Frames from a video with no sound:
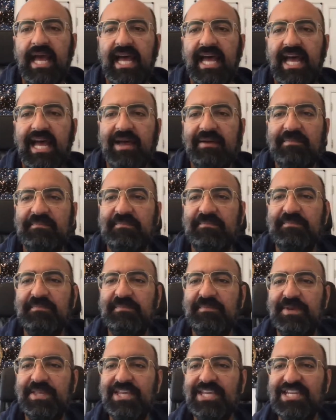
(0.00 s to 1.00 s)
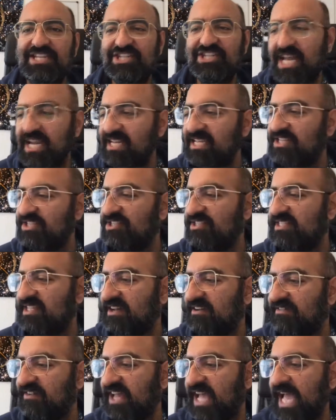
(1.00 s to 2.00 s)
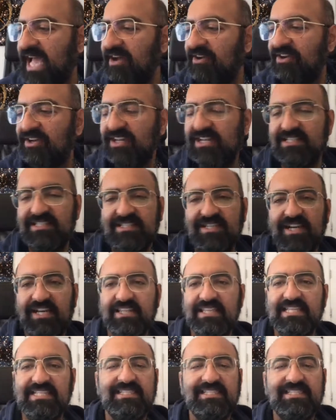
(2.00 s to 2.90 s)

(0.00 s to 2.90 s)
But you can challenge yourself. Like, how could I start?